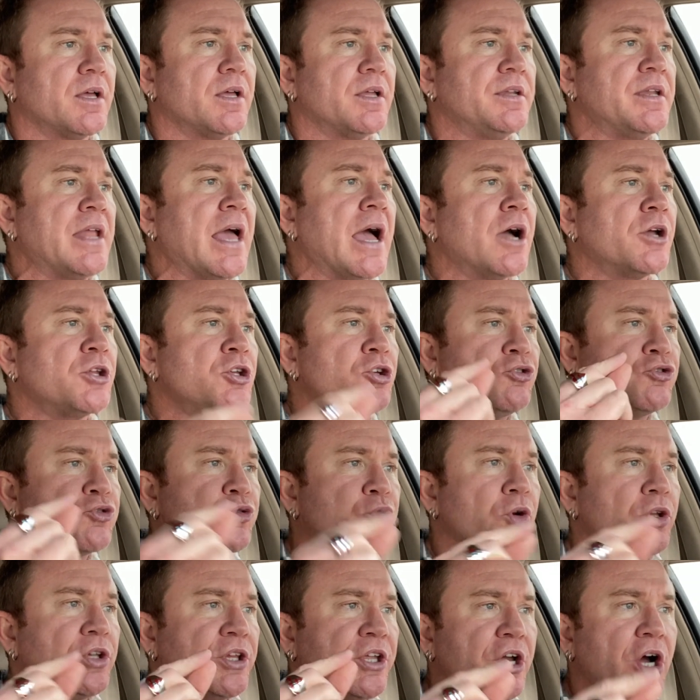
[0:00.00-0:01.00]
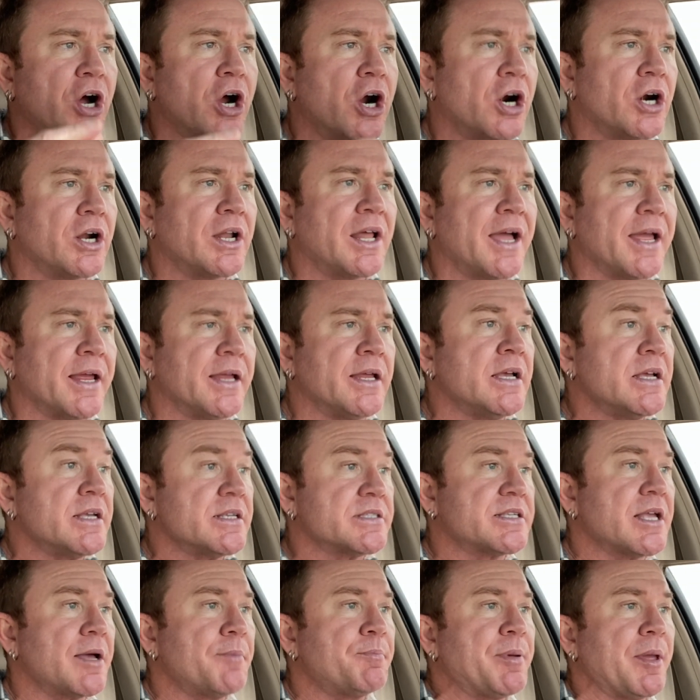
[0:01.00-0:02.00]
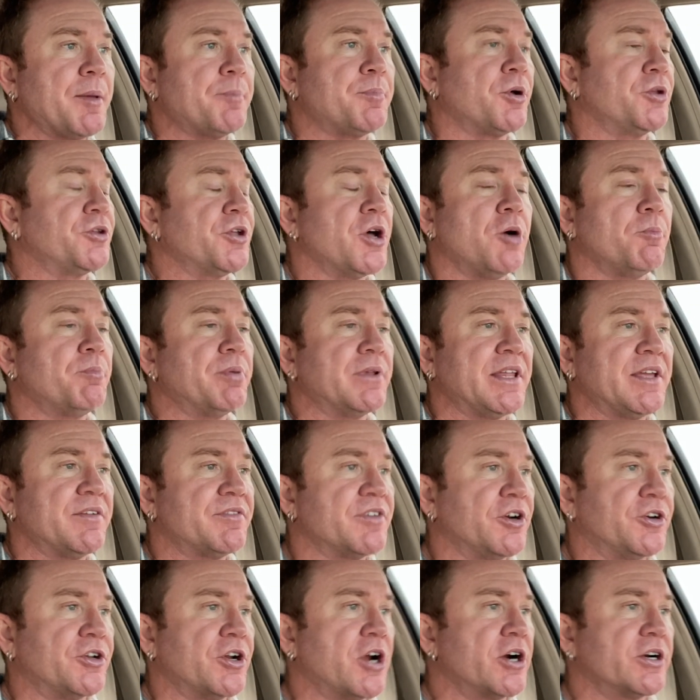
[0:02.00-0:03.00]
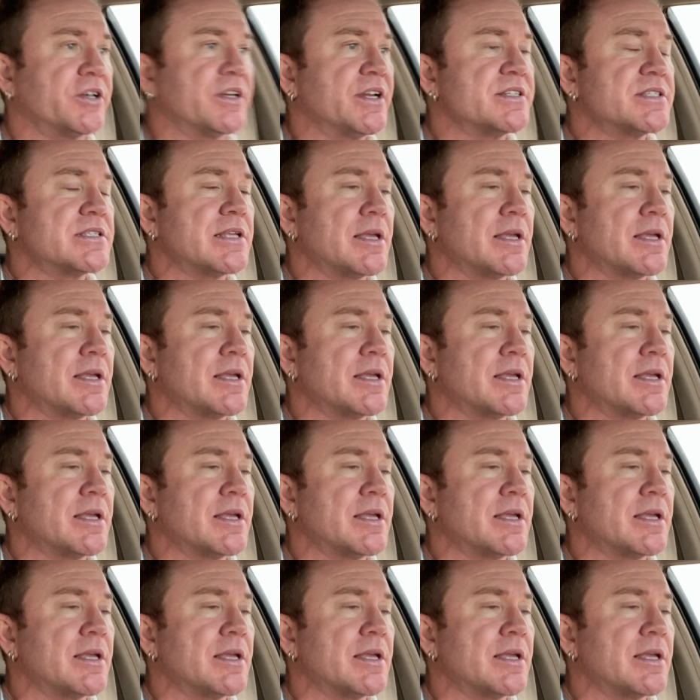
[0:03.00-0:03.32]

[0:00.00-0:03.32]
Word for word: Now you truly are light. Some people don't believe they're darkness,